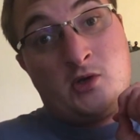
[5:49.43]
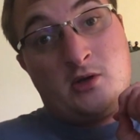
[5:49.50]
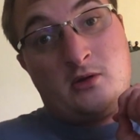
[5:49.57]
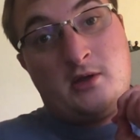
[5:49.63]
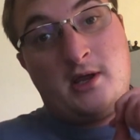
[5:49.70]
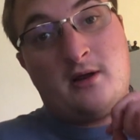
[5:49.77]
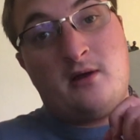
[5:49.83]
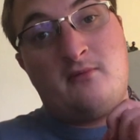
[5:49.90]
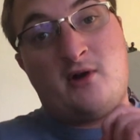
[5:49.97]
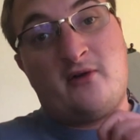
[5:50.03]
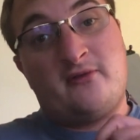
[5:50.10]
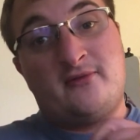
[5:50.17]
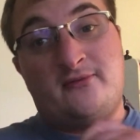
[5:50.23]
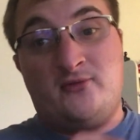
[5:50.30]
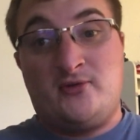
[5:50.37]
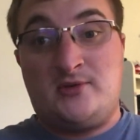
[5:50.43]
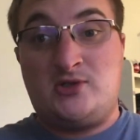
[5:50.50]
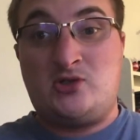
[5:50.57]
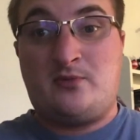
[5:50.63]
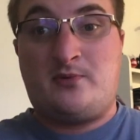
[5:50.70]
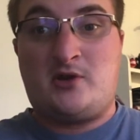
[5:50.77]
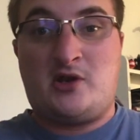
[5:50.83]
Lego Marvel Movie
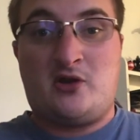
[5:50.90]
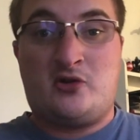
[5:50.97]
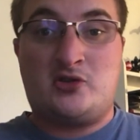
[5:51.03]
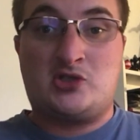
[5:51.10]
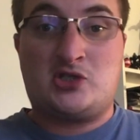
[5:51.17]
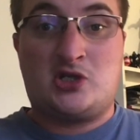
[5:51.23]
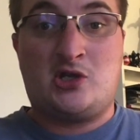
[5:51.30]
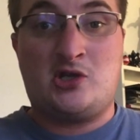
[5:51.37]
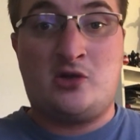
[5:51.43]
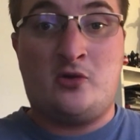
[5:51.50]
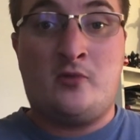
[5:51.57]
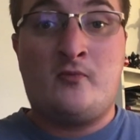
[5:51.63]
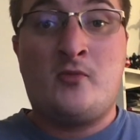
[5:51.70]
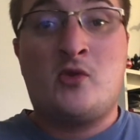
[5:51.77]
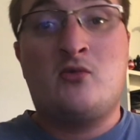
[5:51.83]
Super Heroes 2,